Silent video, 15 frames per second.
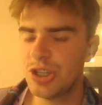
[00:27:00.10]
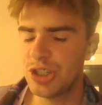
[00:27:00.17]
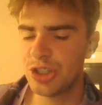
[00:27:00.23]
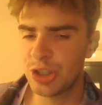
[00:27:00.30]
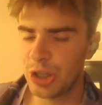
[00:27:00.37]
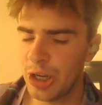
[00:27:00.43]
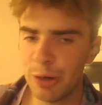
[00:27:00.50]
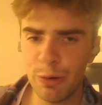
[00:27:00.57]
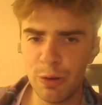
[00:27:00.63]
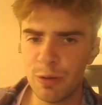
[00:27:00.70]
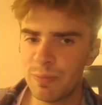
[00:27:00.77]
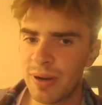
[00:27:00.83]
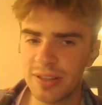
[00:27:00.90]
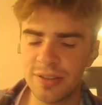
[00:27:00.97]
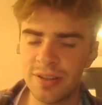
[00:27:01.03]
is
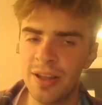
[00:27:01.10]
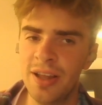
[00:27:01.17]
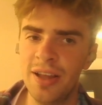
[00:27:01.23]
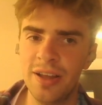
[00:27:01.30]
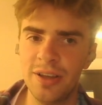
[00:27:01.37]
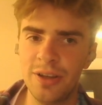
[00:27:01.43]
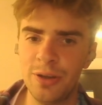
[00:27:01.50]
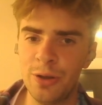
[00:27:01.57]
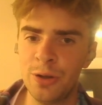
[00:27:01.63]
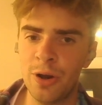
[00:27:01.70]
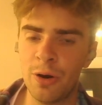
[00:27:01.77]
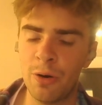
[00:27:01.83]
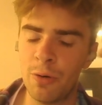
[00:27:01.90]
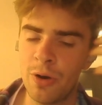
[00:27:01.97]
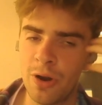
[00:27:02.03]
equal, but
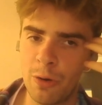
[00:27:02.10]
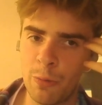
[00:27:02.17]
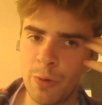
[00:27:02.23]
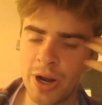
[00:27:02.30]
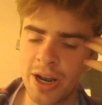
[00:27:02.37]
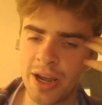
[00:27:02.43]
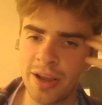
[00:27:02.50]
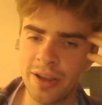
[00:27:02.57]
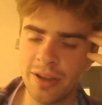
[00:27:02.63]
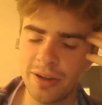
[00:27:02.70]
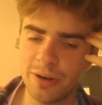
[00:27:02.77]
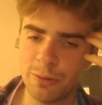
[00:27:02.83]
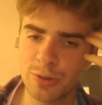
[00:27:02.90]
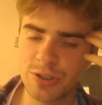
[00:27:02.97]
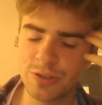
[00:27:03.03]
when
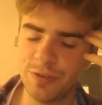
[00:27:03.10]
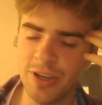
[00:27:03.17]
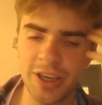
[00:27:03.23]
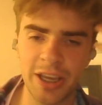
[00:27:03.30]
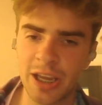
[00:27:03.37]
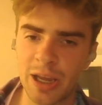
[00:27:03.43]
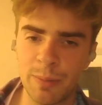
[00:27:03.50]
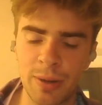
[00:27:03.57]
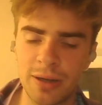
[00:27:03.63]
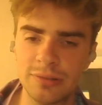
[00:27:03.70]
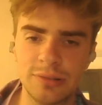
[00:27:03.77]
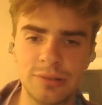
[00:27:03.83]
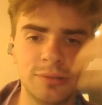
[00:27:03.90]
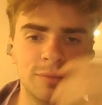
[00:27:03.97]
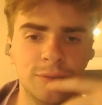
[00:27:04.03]
I was thinking
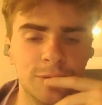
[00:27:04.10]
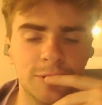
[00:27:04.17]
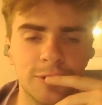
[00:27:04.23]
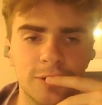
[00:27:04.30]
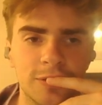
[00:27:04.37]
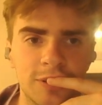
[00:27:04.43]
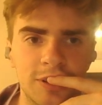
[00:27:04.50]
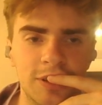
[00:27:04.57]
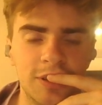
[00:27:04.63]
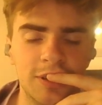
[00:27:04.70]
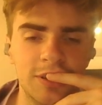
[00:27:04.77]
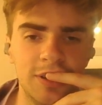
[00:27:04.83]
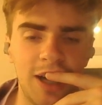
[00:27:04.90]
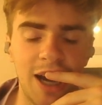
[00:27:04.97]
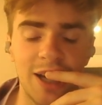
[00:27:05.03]
about,
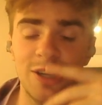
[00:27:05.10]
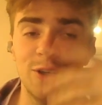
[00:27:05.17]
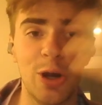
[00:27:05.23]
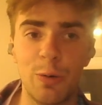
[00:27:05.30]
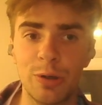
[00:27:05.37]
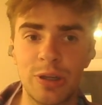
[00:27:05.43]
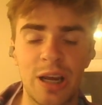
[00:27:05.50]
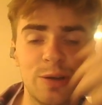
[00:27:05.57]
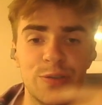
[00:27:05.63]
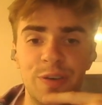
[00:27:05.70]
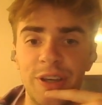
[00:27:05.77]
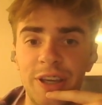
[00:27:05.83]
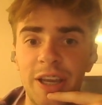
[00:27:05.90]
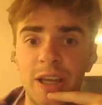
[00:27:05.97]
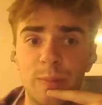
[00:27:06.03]
I don't know what I was
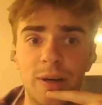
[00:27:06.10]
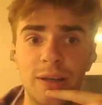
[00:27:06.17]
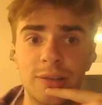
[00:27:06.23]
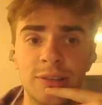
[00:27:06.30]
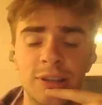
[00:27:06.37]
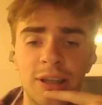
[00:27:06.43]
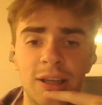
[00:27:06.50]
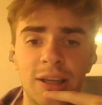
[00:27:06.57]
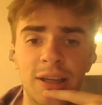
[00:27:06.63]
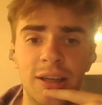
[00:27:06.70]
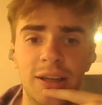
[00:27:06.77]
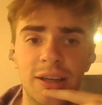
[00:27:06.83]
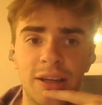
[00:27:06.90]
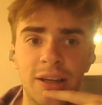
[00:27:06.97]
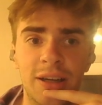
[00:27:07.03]
thinking about.
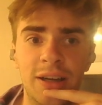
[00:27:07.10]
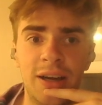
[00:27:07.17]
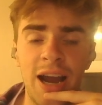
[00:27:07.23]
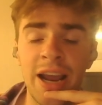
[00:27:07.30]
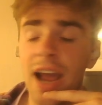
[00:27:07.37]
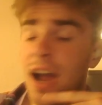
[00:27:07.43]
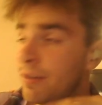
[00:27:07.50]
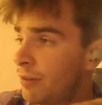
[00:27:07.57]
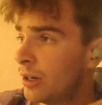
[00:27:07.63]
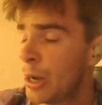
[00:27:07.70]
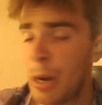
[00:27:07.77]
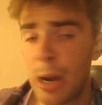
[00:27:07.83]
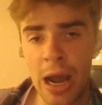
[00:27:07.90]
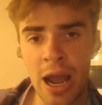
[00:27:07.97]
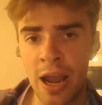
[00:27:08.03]
I
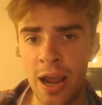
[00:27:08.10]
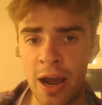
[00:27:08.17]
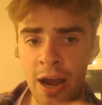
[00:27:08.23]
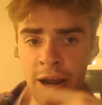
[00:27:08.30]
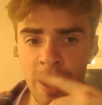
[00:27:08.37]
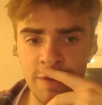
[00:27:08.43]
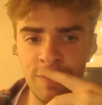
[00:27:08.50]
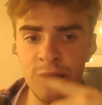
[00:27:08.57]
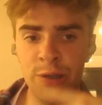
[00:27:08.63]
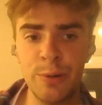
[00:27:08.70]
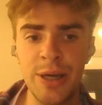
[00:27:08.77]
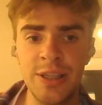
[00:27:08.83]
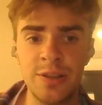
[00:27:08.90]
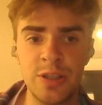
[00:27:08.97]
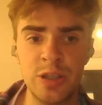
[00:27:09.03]

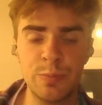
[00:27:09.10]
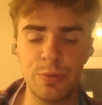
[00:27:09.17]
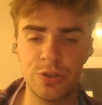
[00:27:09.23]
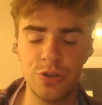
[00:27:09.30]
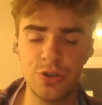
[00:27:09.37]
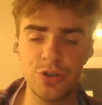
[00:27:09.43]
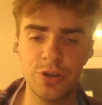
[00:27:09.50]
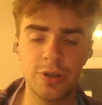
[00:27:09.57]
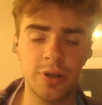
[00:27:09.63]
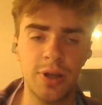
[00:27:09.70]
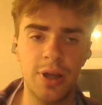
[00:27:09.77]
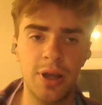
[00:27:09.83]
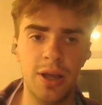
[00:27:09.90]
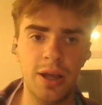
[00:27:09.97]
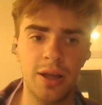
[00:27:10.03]
evaluated this position
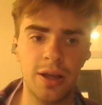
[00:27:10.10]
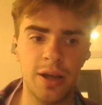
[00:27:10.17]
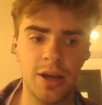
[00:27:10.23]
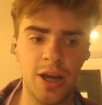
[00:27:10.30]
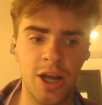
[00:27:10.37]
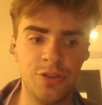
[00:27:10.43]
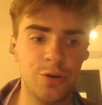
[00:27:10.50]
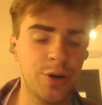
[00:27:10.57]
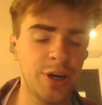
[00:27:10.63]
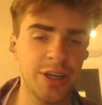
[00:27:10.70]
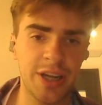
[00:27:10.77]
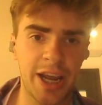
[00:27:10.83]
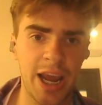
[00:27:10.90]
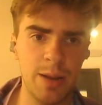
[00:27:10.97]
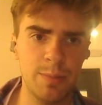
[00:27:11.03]
during
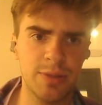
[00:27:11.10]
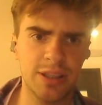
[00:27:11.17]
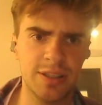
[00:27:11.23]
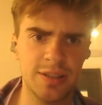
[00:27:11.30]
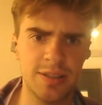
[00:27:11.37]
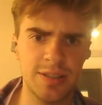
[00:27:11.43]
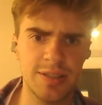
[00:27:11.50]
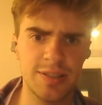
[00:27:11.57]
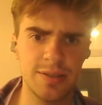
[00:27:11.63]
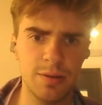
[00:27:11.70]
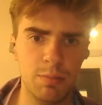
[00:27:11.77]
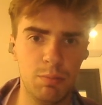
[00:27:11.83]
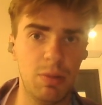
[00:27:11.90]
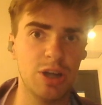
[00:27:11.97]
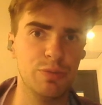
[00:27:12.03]
the game that it is
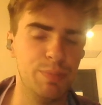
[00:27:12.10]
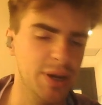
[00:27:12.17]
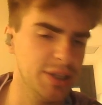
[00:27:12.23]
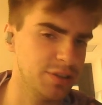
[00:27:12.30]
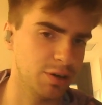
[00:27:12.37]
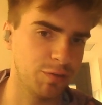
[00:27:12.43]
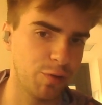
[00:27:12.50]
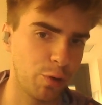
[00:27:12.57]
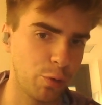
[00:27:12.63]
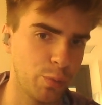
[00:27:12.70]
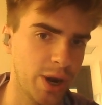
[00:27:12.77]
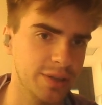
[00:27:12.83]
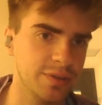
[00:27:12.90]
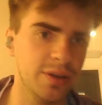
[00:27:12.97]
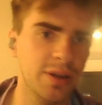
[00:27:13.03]
much better for
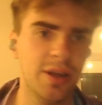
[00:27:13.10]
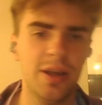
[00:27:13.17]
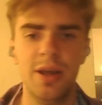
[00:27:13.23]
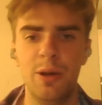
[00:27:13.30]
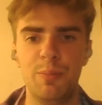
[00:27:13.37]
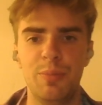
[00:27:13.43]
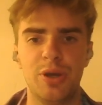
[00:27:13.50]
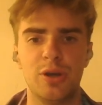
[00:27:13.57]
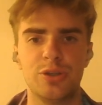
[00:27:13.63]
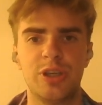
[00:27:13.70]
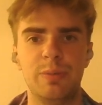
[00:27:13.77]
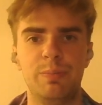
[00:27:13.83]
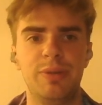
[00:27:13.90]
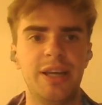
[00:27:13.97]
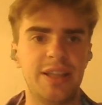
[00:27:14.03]
white because
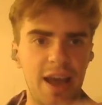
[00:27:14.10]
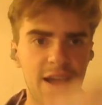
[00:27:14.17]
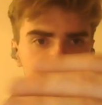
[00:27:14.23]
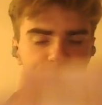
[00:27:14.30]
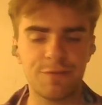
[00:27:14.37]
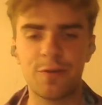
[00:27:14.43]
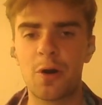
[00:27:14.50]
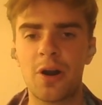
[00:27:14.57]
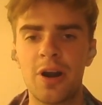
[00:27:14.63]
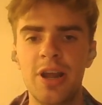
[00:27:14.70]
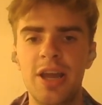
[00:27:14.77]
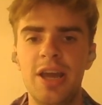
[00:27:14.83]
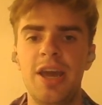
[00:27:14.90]
he played f4.